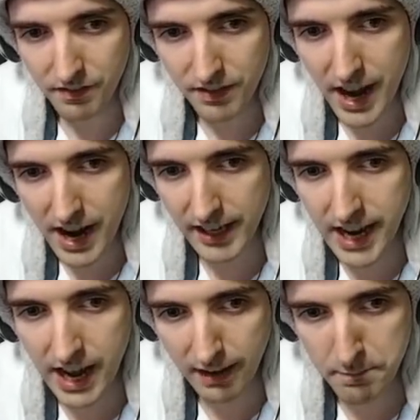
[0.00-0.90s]
that I
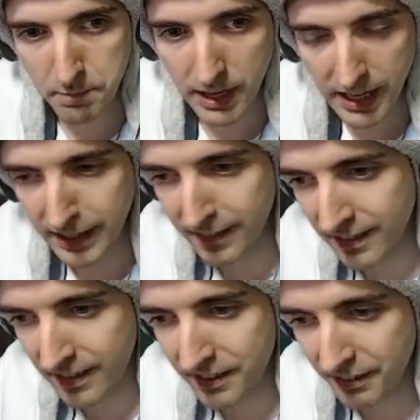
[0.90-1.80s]
can, but
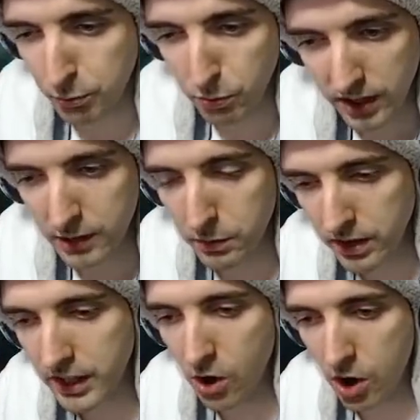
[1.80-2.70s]
it's really,
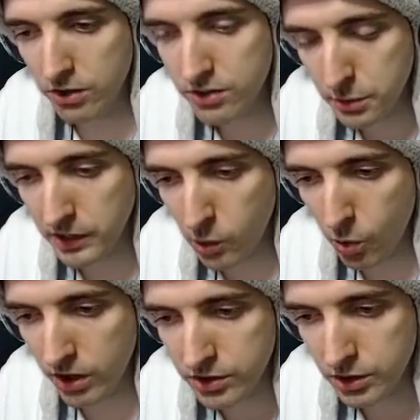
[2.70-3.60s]
really hard to
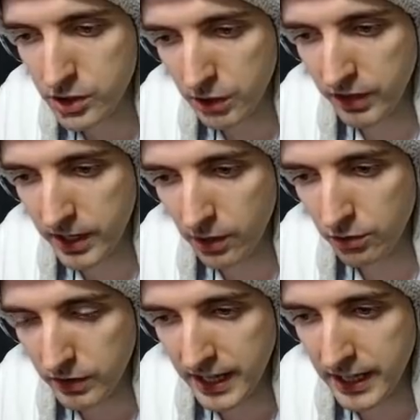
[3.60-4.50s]
record YouTube
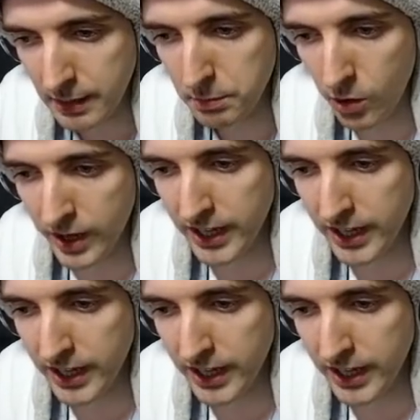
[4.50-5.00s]
videos when they keep going